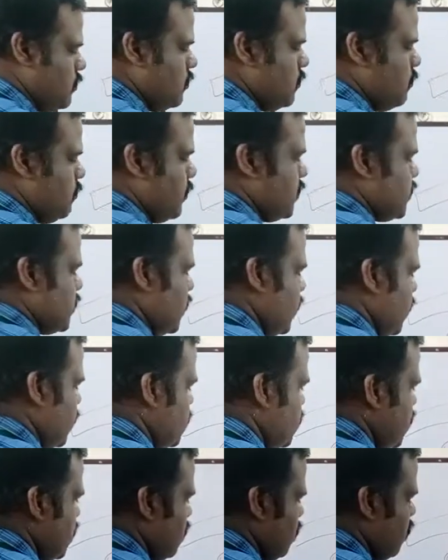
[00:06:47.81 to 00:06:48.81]

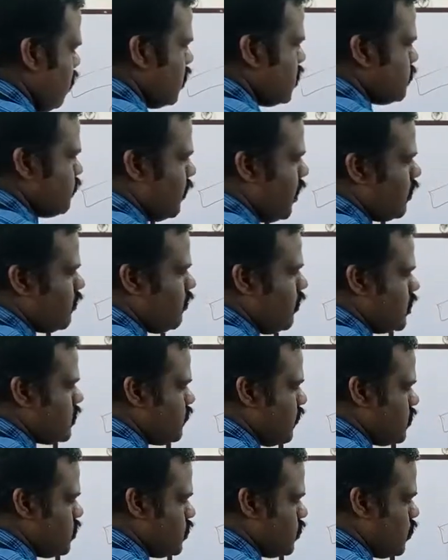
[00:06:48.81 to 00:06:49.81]
presentation, what is part
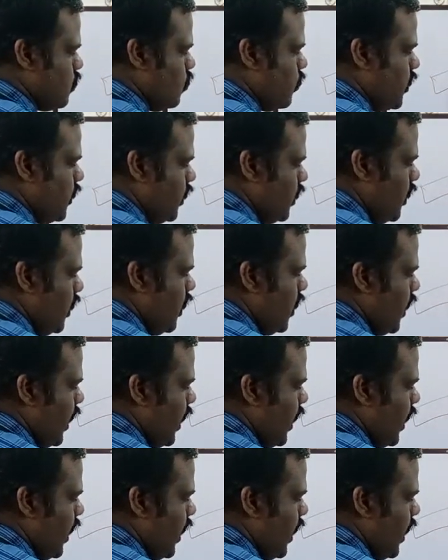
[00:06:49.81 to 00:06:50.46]
classification coding.